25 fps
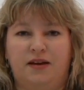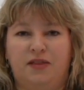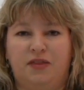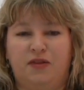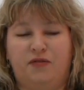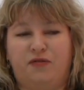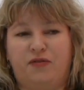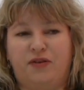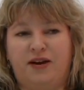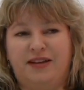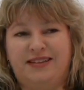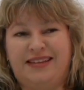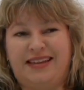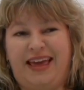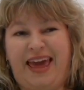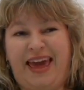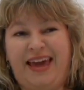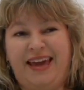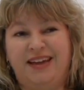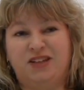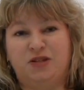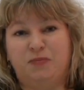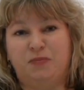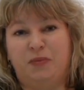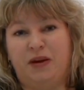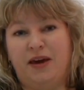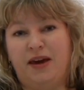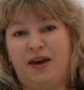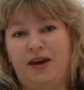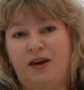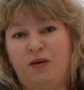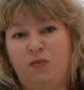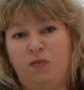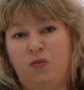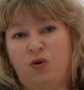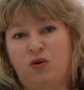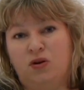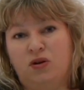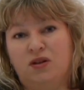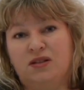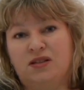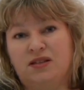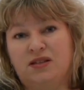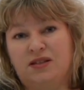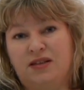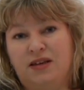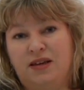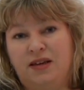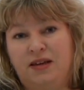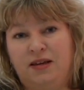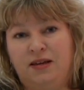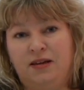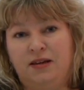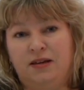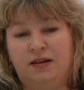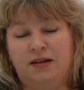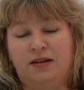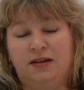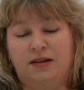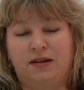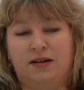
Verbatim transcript: the phrase HbA1c.